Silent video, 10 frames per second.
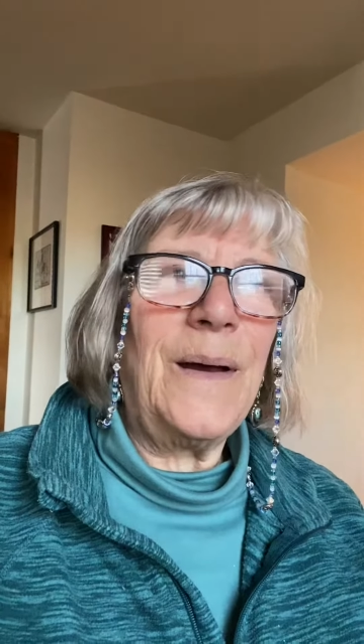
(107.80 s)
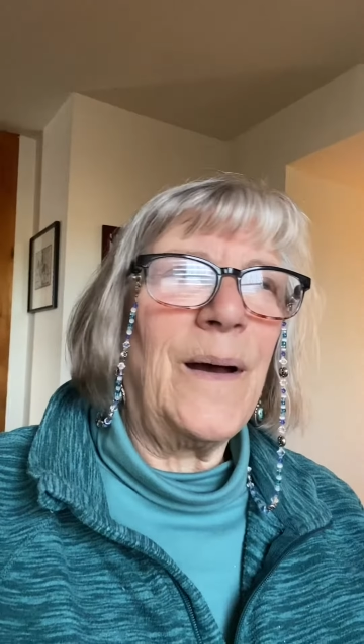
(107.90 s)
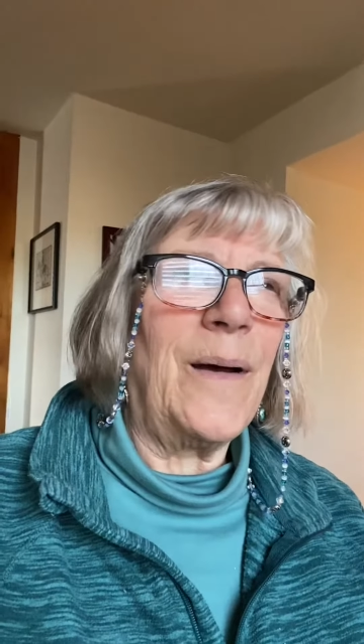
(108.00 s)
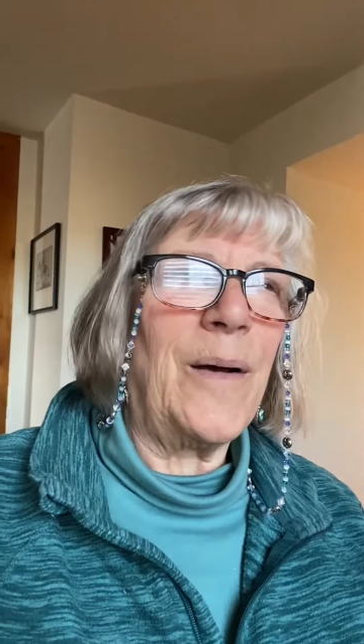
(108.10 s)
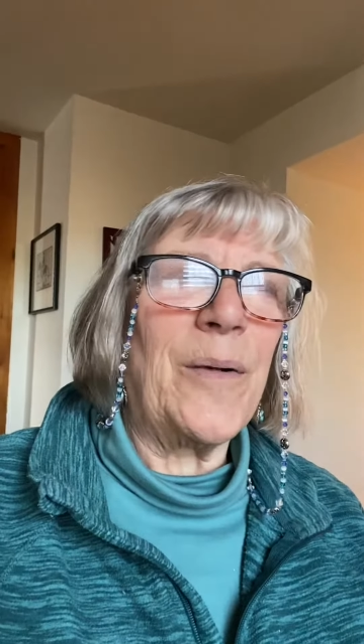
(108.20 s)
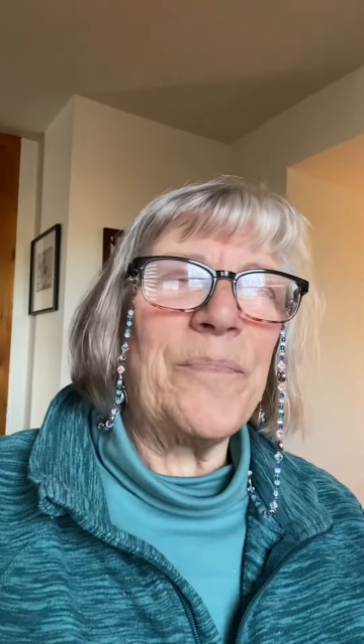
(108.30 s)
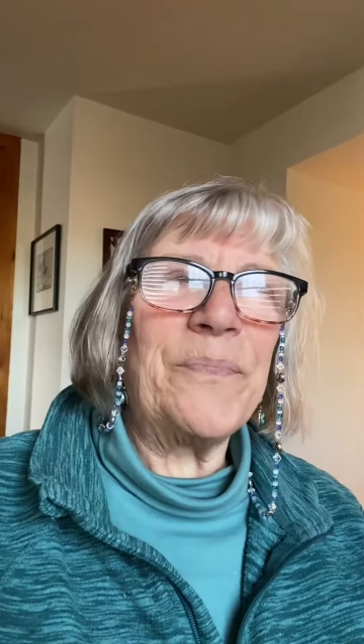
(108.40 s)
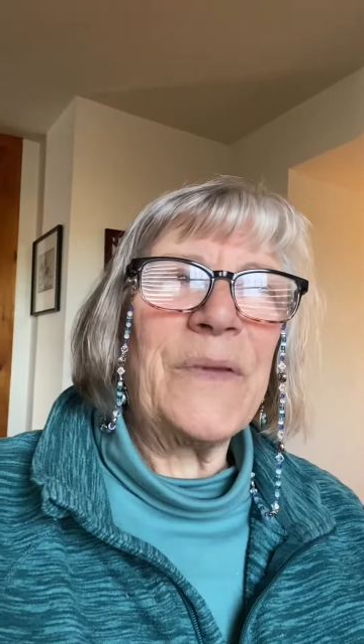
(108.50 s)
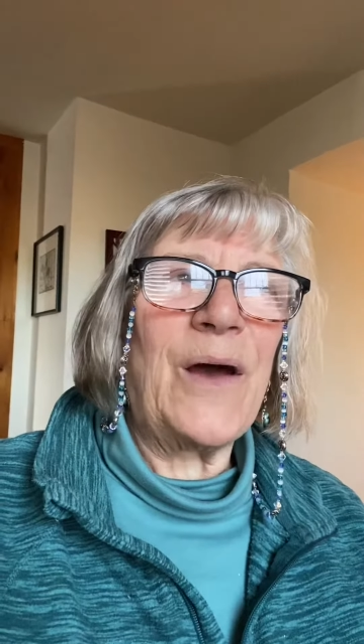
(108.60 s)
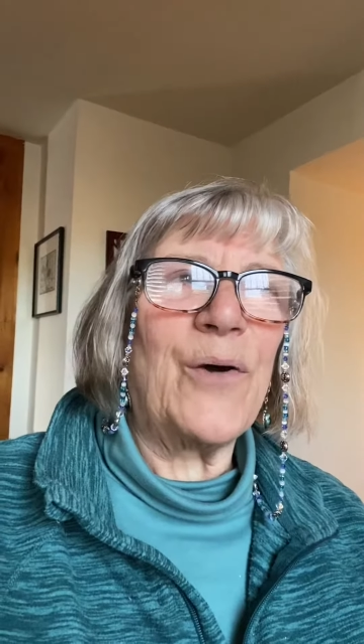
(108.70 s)
um,
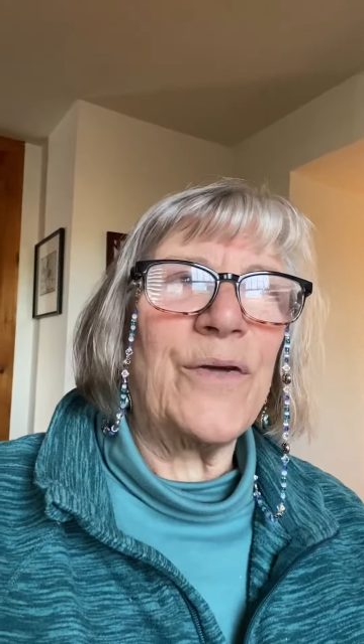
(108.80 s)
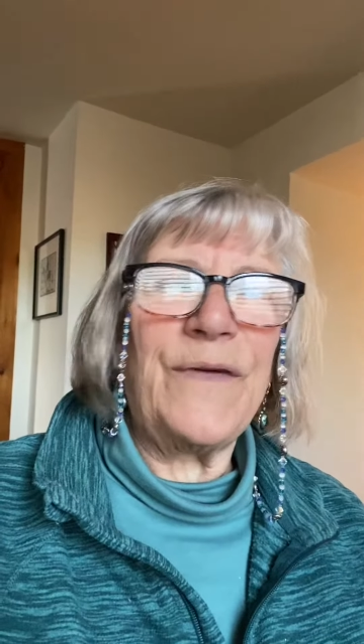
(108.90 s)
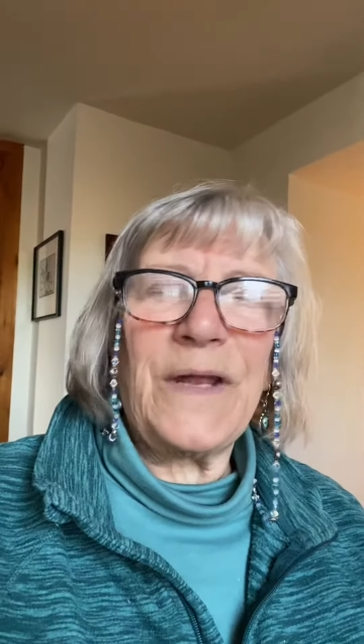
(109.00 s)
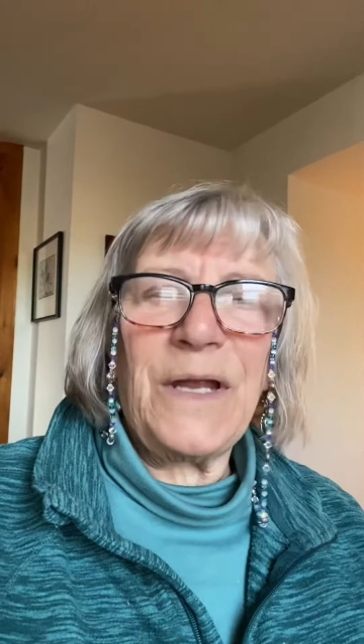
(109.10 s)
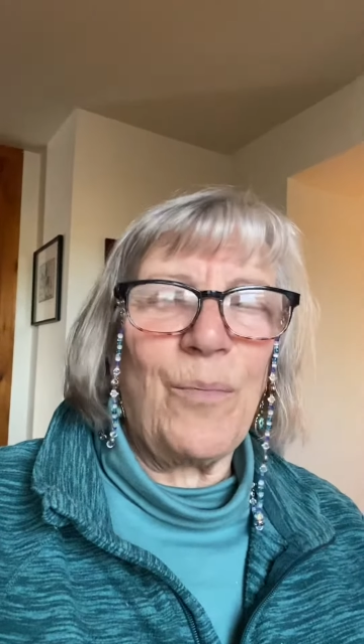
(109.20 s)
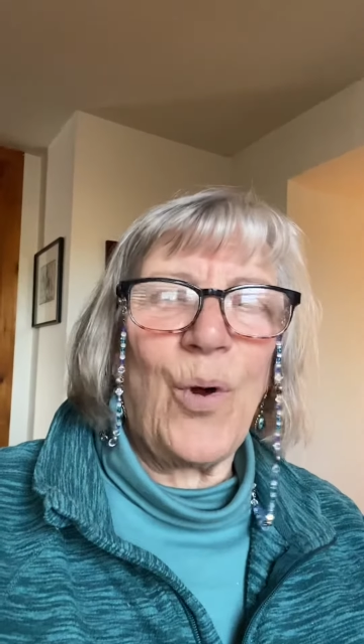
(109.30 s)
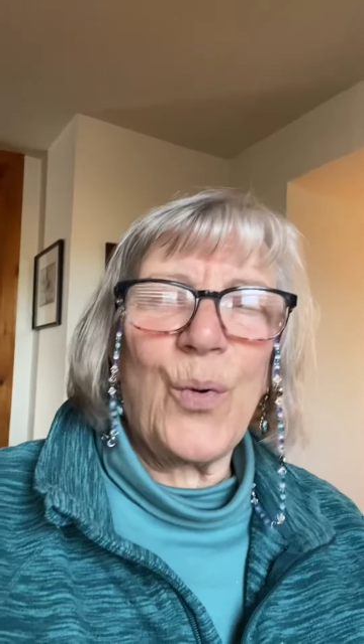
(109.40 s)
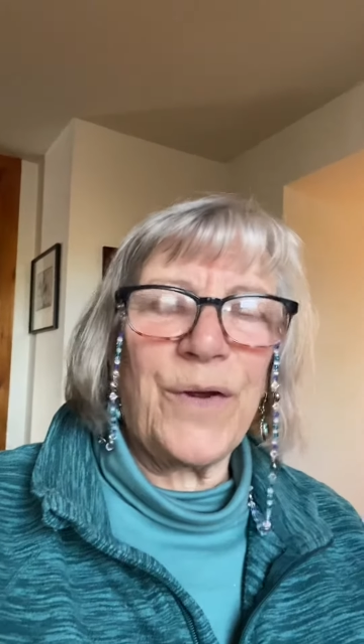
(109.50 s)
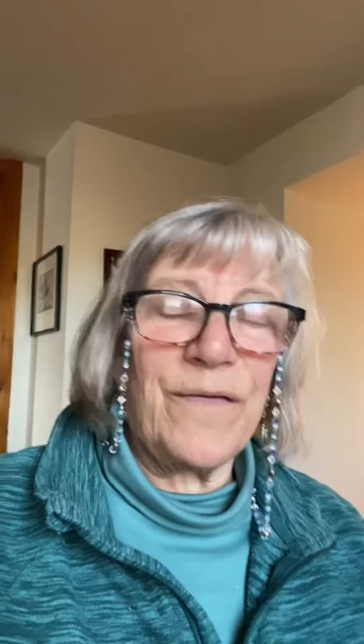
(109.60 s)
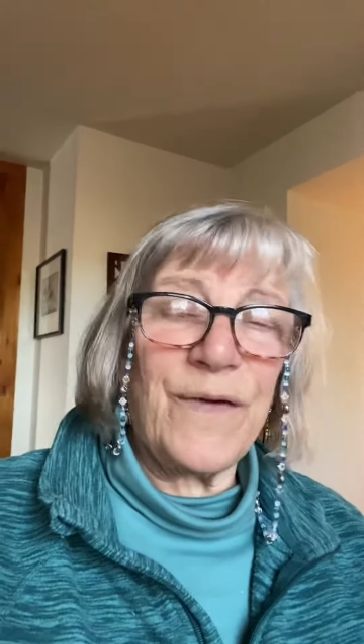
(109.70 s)
out of any
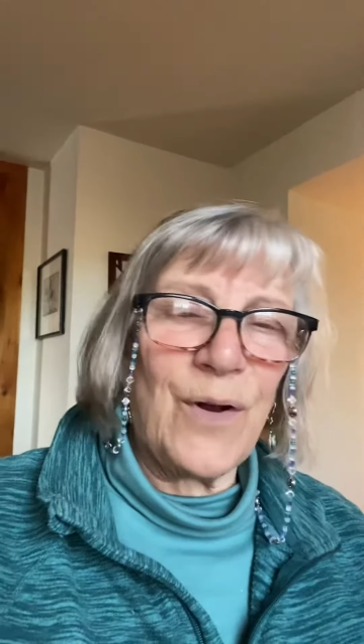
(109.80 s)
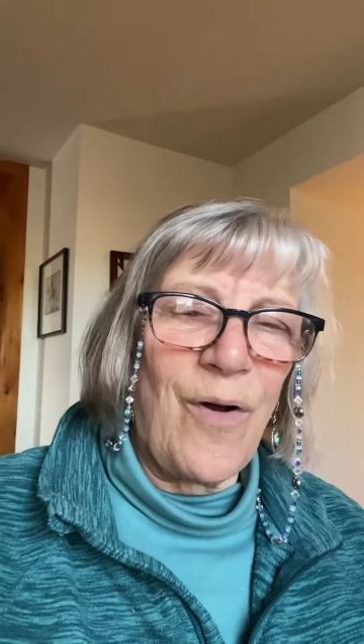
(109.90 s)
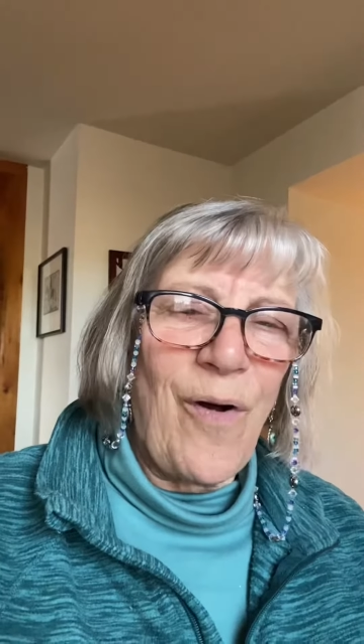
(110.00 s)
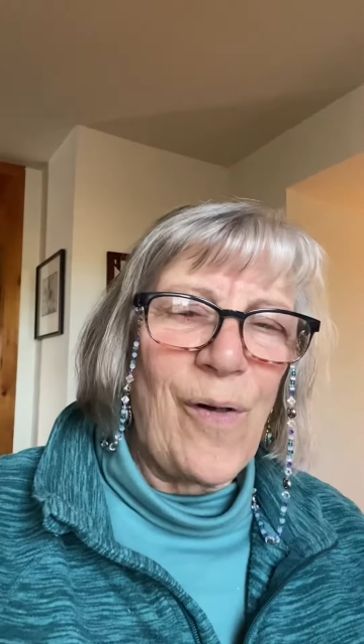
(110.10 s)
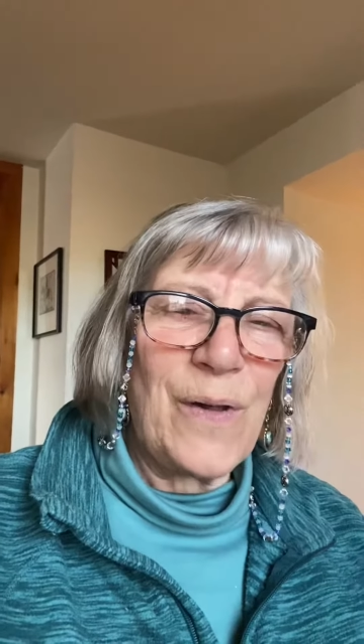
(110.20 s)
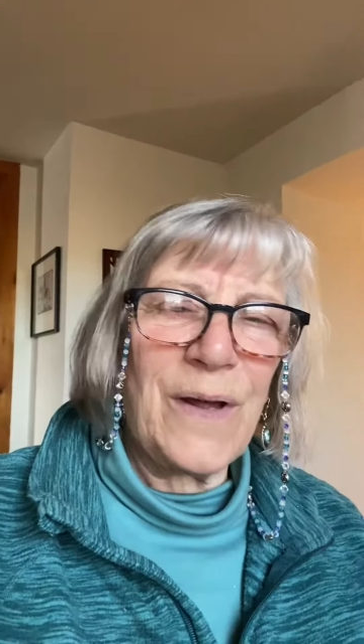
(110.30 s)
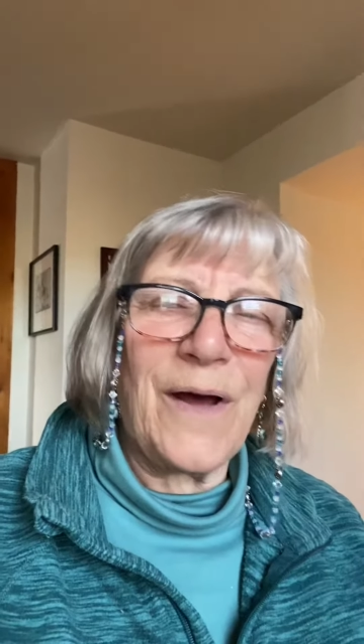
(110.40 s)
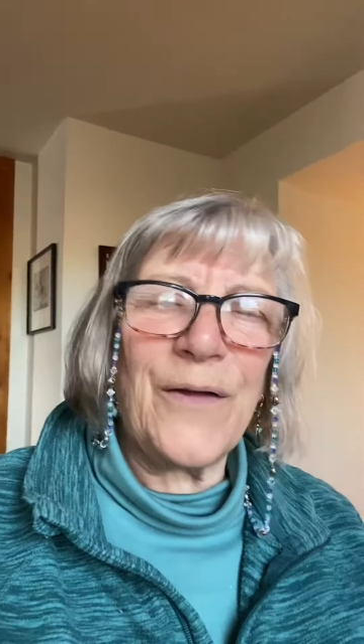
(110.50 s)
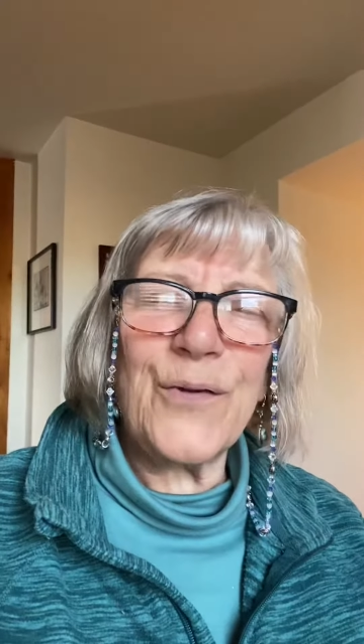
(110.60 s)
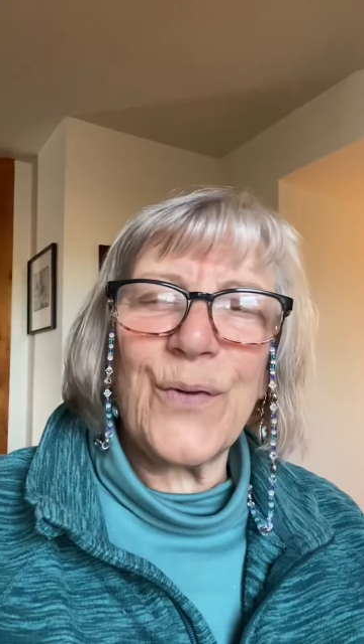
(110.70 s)
motive at all
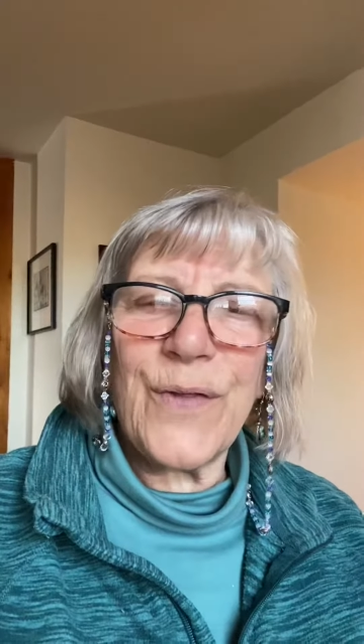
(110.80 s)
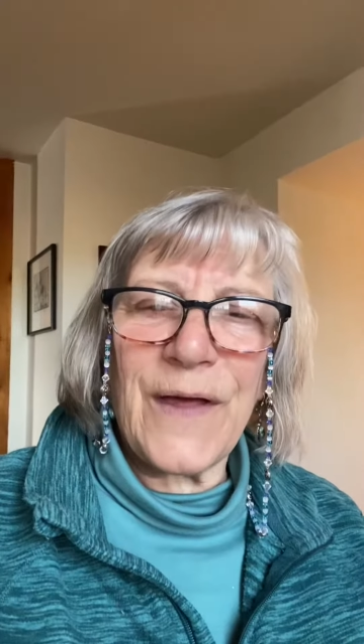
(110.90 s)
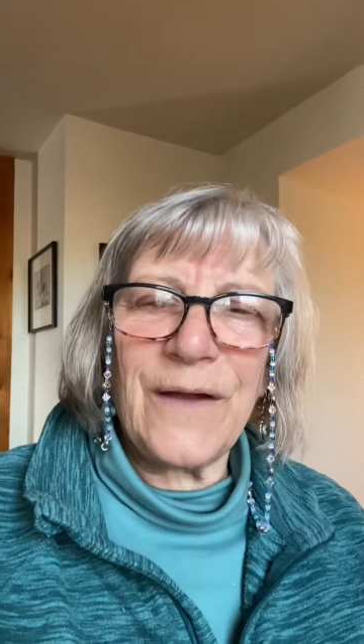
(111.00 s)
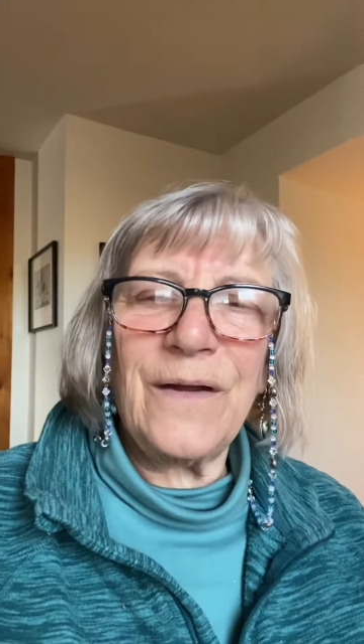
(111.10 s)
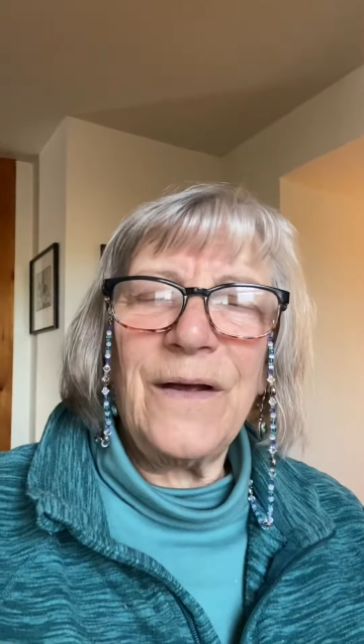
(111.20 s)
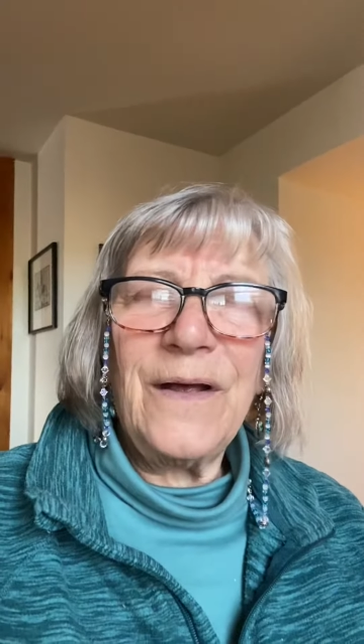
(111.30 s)
other than